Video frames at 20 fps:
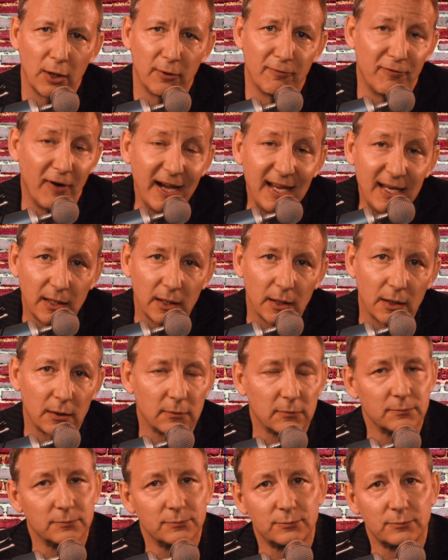Viking.
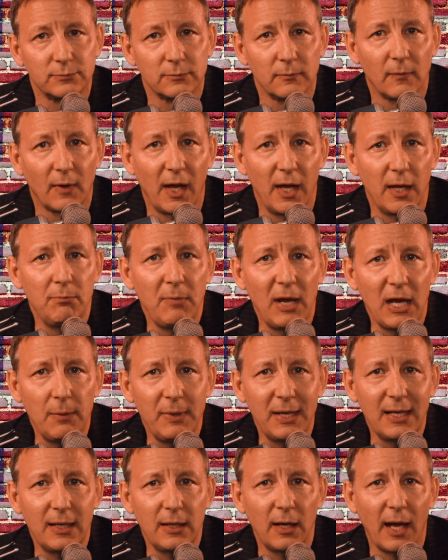And
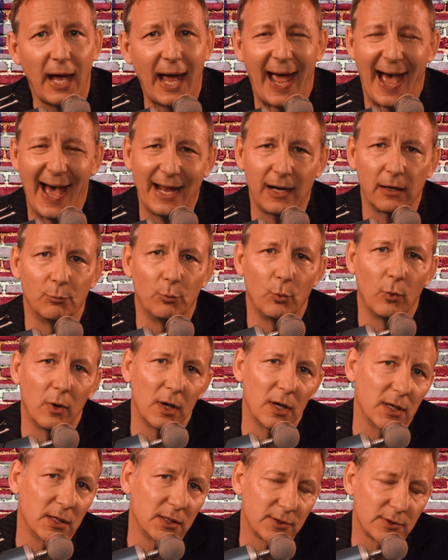maybe Adam
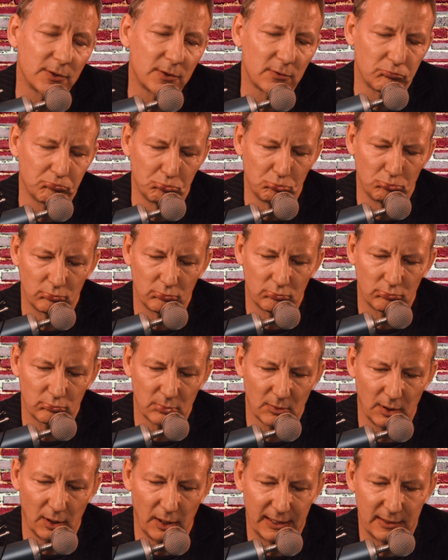was
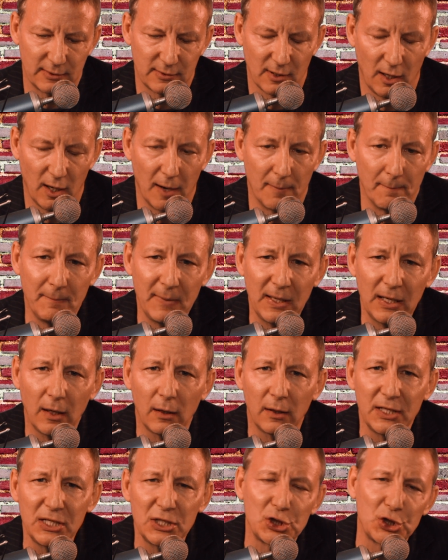like a
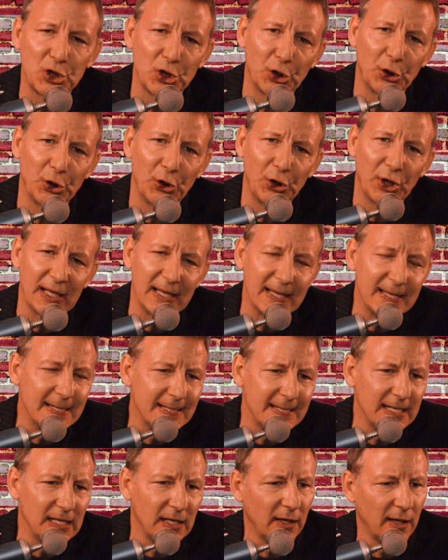Middle Eastern,
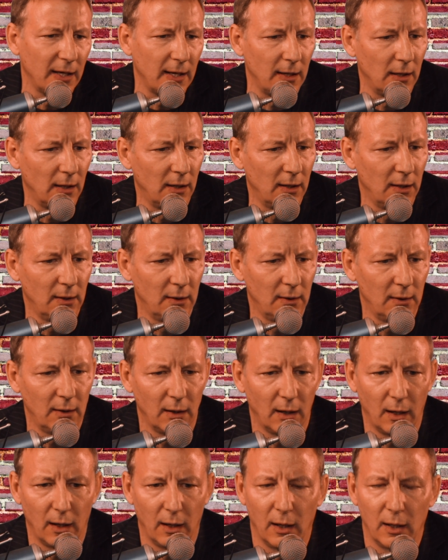Indian,
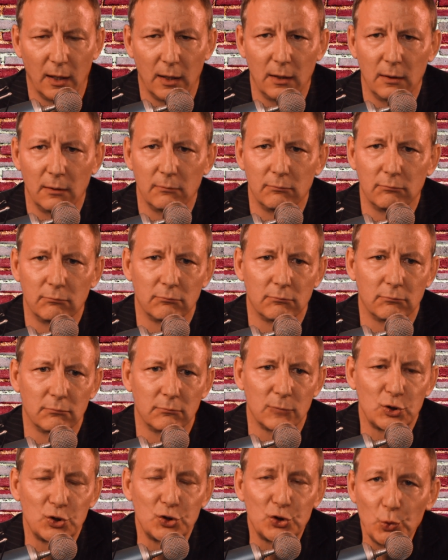
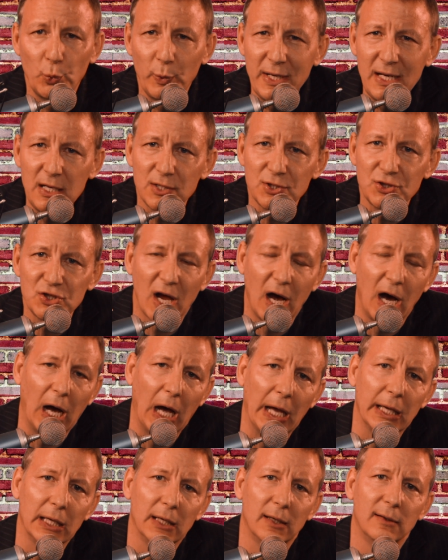Swedish
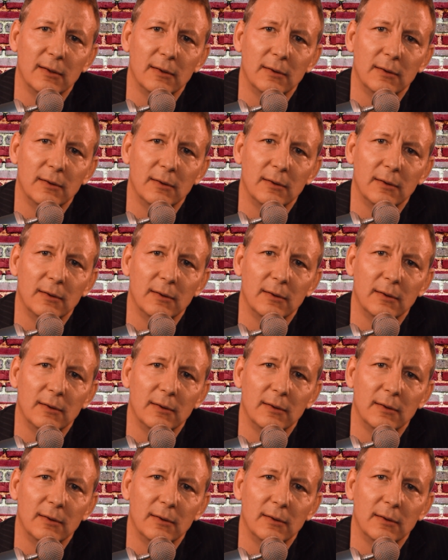guy.